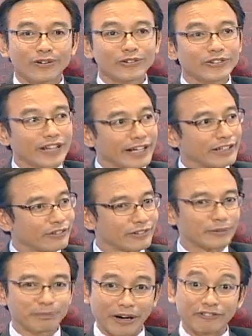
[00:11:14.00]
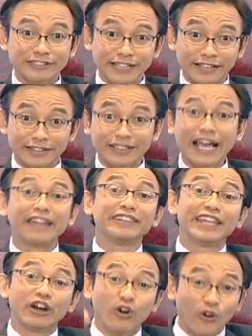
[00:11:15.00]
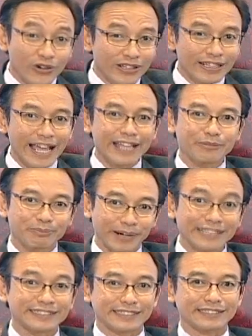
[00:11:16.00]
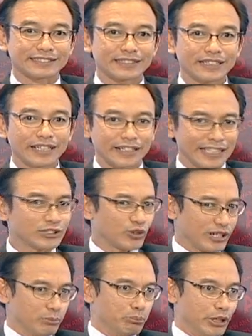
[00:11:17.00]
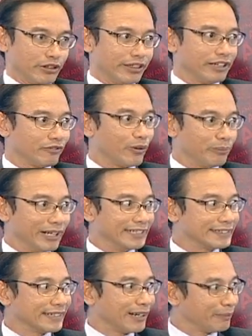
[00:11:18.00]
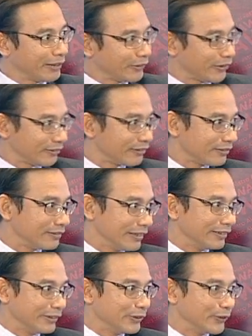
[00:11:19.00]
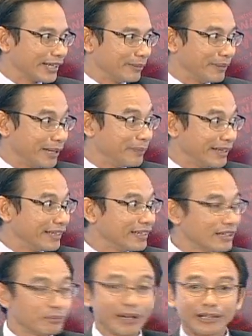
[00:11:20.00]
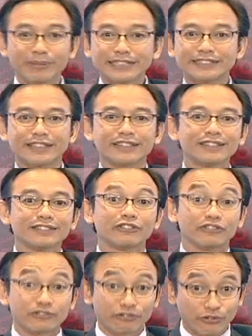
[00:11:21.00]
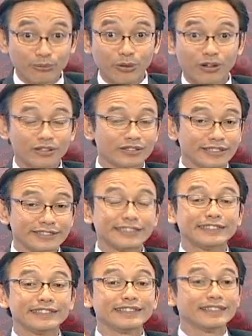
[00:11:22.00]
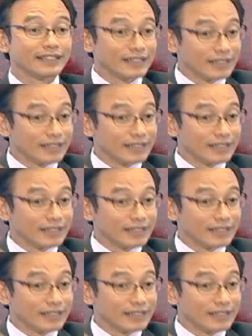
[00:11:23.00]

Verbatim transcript: all relying on the private sector and their online presence. That's quite a big thing for Malaysia, but not in the UK maybe. But in Malaysia, football entity